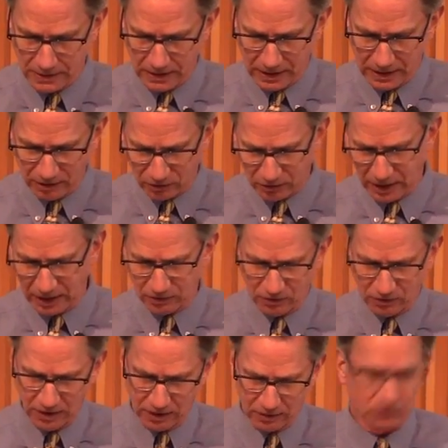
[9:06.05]
He states
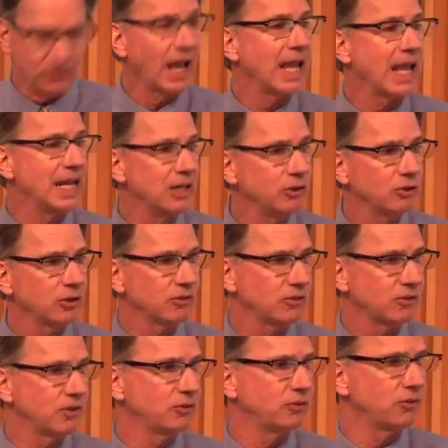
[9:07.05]
this,
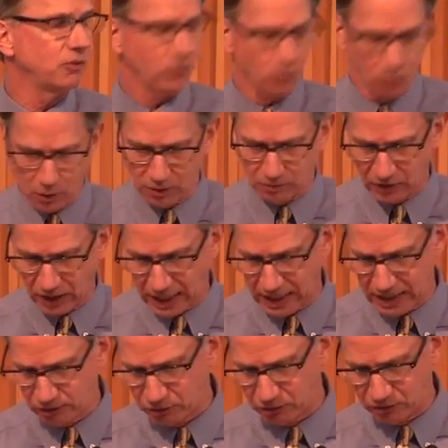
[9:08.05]
Dionysius, this is the quote of
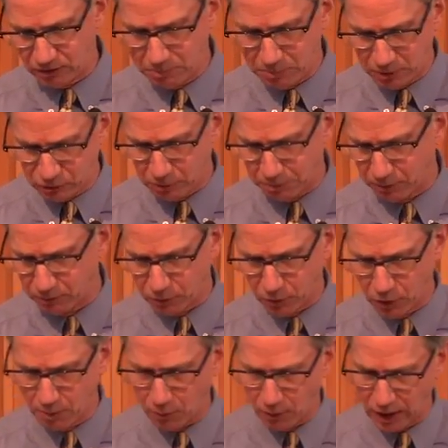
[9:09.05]
Dionysius, the bishop of
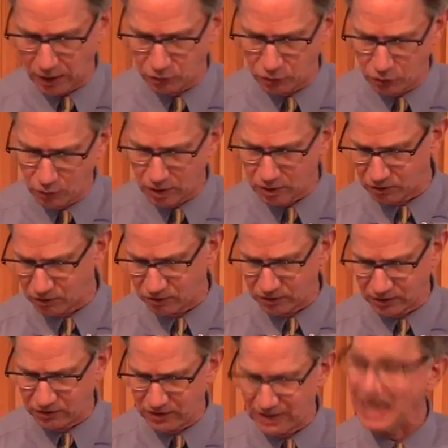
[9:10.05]
Rome around
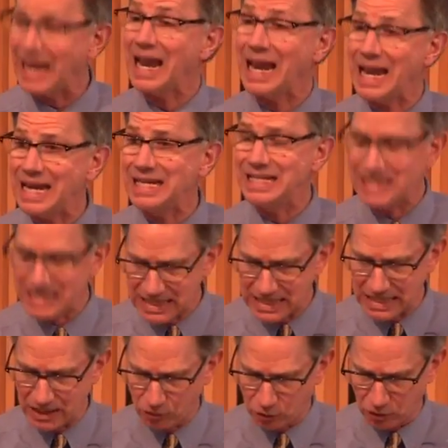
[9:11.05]
260
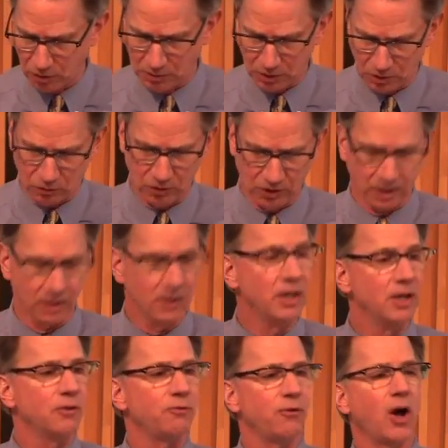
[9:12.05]
AD, in tribute to the
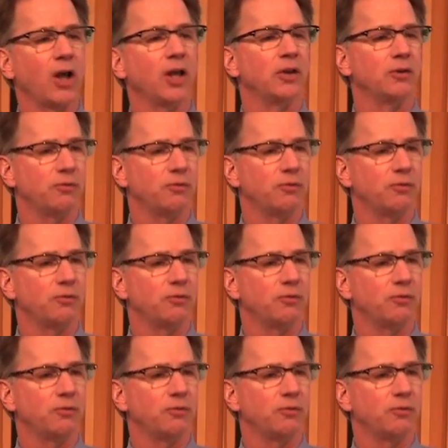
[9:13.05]
fallen